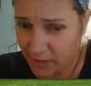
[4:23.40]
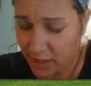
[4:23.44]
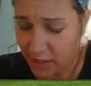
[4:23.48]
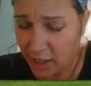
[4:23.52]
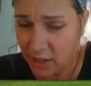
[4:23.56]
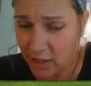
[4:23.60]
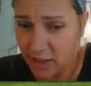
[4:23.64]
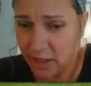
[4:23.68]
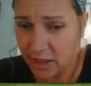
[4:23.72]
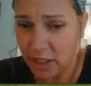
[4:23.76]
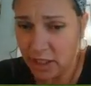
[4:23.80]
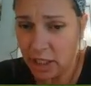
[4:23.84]

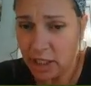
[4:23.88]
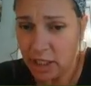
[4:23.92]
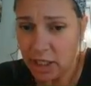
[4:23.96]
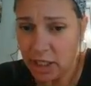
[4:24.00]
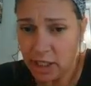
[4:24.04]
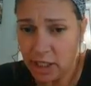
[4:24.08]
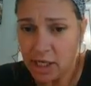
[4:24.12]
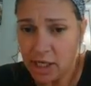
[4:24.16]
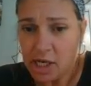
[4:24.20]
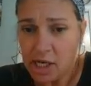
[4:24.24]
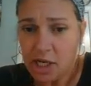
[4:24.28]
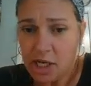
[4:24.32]
Okay,
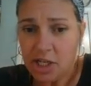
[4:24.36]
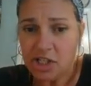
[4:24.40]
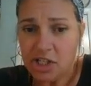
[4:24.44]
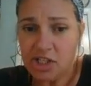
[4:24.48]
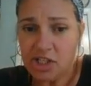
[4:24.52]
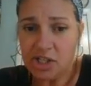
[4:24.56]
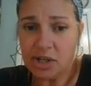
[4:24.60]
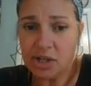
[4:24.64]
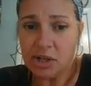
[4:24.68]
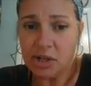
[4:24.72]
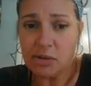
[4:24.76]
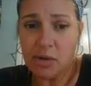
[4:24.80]

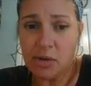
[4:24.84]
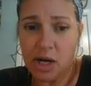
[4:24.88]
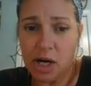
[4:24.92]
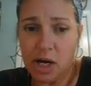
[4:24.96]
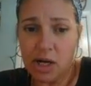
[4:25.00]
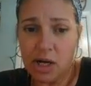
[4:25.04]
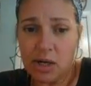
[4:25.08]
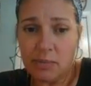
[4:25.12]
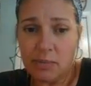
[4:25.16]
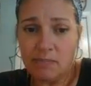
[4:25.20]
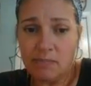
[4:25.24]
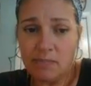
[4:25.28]
so
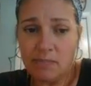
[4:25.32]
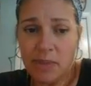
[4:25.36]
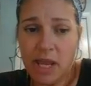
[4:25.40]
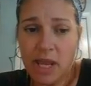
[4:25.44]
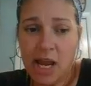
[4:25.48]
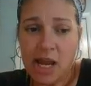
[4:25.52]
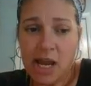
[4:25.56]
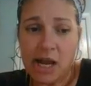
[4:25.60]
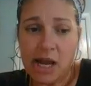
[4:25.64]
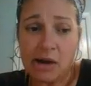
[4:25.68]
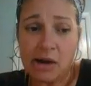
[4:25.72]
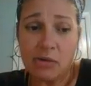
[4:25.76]

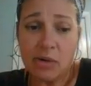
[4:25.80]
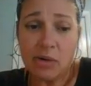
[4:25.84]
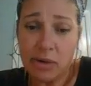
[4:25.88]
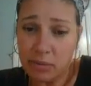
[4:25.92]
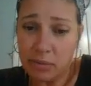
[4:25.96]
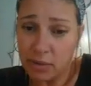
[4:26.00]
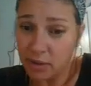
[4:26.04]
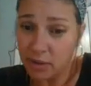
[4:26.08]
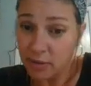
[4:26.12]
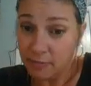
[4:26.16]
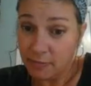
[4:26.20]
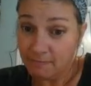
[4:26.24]

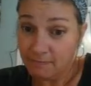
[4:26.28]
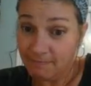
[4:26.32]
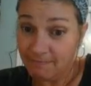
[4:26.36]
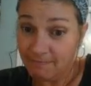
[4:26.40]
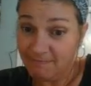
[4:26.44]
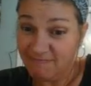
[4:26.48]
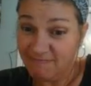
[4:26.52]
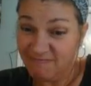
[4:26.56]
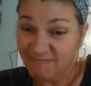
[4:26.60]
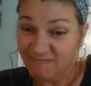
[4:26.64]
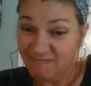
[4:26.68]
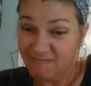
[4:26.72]
however,
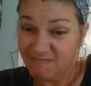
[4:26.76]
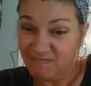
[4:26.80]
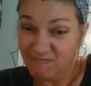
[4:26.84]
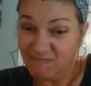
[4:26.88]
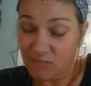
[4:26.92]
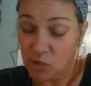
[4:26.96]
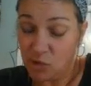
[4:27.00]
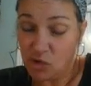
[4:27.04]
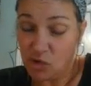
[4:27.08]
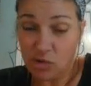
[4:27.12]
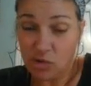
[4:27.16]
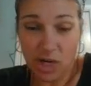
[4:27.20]

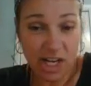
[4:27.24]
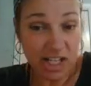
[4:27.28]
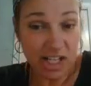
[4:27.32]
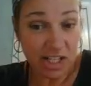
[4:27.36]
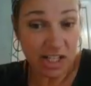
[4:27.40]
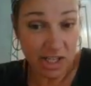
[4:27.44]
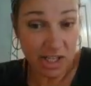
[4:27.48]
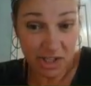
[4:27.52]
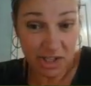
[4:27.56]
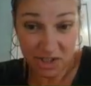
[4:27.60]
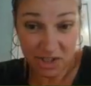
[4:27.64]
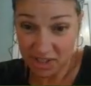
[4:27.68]
try
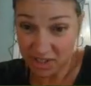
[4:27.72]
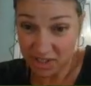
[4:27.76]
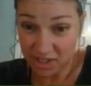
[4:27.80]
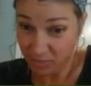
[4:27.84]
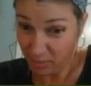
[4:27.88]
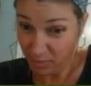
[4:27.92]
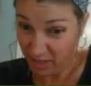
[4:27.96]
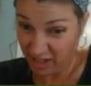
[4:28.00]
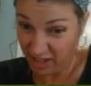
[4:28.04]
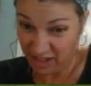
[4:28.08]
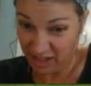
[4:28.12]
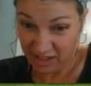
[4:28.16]
not to
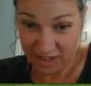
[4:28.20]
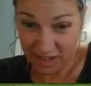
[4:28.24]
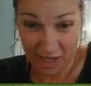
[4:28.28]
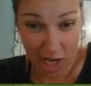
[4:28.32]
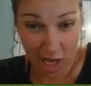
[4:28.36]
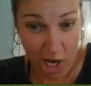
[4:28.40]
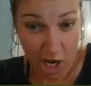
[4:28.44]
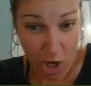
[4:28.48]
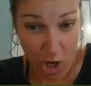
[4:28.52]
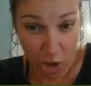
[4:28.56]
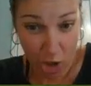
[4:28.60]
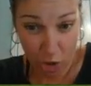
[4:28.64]
spend
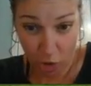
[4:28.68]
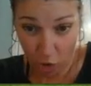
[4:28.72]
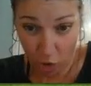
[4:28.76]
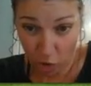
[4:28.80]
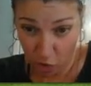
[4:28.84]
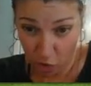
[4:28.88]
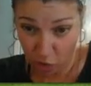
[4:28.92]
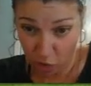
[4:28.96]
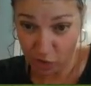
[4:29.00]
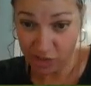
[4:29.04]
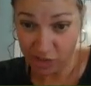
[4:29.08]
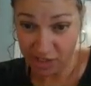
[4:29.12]
a
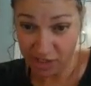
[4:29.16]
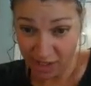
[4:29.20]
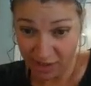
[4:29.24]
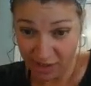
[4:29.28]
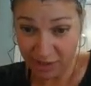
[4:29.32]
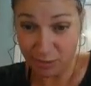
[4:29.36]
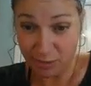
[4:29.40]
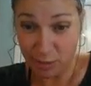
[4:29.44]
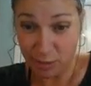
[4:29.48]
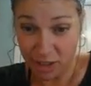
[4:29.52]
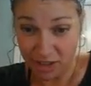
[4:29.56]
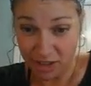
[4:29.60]
long
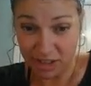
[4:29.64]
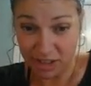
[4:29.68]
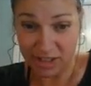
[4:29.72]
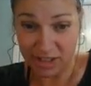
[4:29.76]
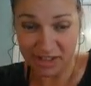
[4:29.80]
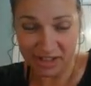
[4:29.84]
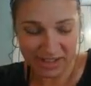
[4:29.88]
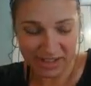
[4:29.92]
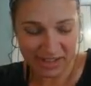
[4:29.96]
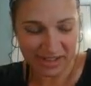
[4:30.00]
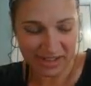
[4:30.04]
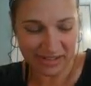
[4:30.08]
time on
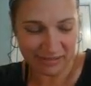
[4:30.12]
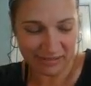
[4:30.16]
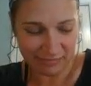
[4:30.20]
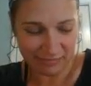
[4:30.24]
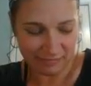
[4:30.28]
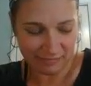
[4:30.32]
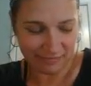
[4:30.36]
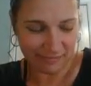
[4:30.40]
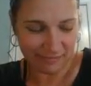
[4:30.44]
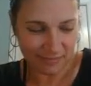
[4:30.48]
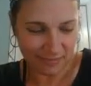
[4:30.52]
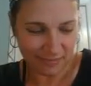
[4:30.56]
this.
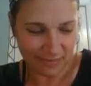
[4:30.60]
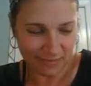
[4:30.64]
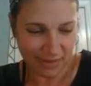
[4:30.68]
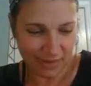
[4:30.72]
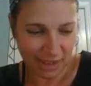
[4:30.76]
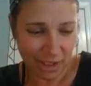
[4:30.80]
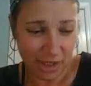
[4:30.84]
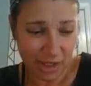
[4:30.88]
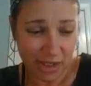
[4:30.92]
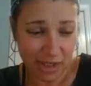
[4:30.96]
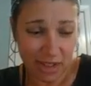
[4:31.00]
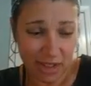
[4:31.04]

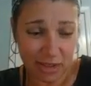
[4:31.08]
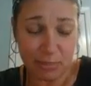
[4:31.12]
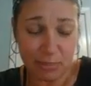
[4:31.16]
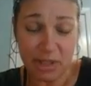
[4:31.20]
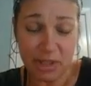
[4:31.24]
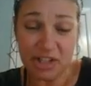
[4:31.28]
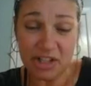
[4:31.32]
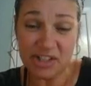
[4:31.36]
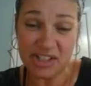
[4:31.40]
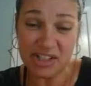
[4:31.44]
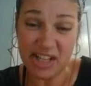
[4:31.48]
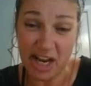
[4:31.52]
Okay,
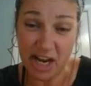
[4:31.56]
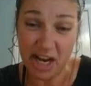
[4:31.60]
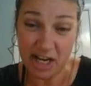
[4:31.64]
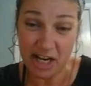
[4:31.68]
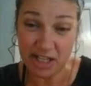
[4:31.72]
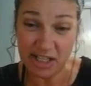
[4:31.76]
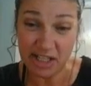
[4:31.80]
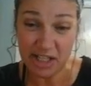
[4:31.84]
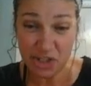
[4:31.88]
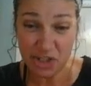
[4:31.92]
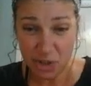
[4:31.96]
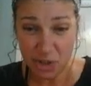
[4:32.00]
because
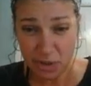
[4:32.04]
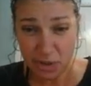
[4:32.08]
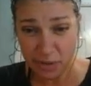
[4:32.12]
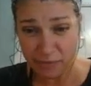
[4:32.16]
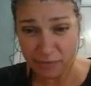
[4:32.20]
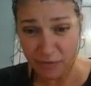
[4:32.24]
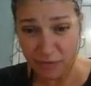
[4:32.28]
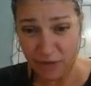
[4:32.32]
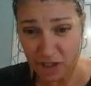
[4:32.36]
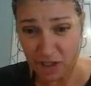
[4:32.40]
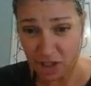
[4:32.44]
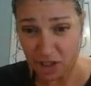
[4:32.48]
I need you to
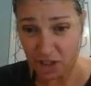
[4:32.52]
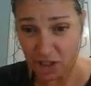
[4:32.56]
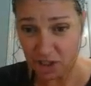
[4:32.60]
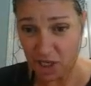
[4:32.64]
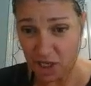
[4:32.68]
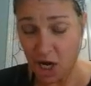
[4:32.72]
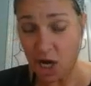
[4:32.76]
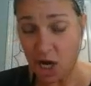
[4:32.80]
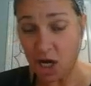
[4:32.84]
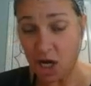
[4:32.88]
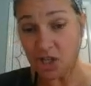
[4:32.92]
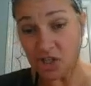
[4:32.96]
finish
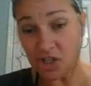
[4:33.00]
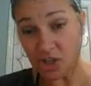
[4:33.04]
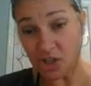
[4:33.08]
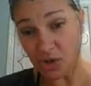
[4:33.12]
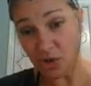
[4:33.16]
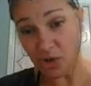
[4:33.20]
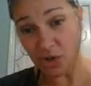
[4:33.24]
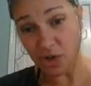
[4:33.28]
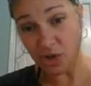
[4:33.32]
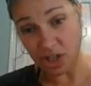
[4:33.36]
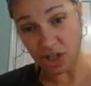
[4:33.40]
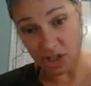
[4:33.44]
so
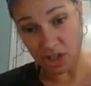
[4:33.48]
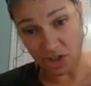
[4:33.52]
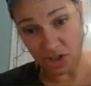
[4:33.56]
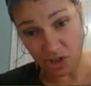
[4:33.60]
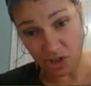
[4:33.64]
you can